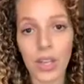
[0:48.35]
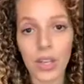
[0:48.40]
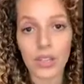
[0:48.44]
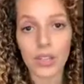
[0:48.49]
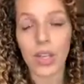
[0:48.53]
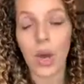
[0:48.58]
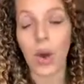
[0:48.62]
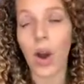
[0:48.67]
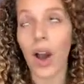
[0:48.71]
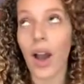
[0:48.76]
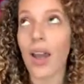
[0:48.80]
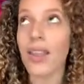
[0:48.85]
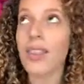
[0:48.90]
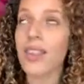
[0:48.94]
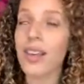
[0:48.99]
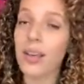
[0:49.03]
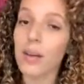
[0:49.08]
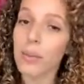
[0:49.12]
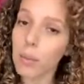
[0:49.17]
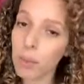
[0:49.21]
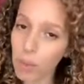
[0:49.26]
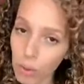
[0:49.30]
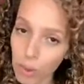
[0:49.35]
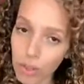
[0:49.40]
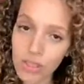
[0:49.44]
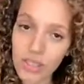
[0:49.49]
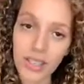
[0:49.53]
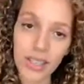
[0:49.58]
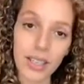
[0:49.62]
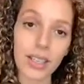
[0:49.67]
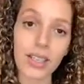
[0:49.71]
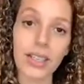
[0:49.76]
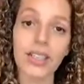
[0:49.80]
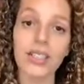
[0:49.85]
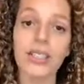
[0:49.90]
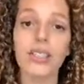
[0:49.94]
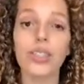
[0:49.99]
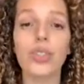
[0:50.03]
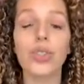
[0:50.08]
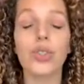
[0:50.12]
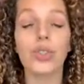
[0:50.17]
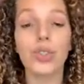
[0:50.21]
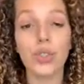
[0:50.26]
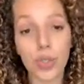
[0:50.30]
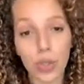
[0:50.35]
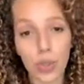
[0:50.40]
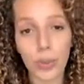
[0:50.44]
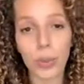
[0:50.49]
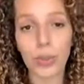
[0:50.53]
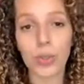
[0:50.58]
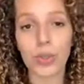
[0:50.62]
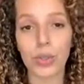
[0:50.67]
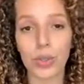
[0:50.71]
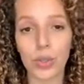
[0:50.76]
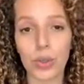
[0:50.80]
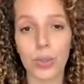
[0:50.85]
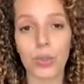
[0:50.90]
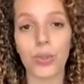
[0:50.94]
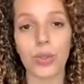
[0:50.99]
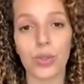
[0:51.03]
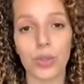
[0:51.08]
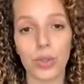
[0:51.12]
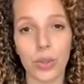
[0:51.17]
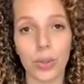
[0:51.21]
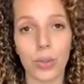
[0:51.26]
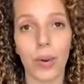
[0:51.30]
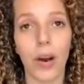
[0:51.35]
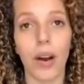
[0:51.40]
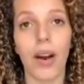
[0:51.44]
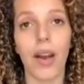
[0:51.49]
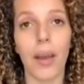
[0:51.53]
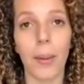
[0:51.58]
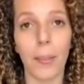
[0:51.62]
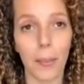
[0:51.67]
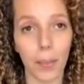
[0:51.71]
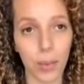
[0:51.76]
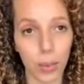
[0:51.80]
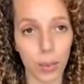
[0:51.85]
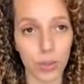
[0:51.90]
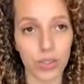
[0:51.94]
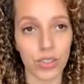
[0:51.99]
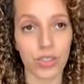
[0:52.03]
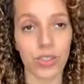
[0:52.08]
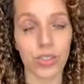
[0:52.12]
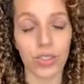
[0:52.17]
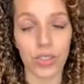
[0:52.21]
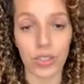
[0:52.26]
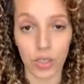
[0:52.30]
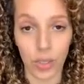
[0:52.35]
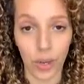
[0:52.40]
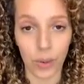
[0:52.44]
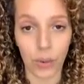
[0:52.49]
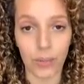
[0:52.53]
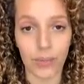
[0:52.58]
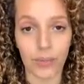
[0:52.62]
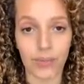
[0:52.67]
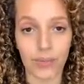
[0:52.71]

So I think porosity is super important to know.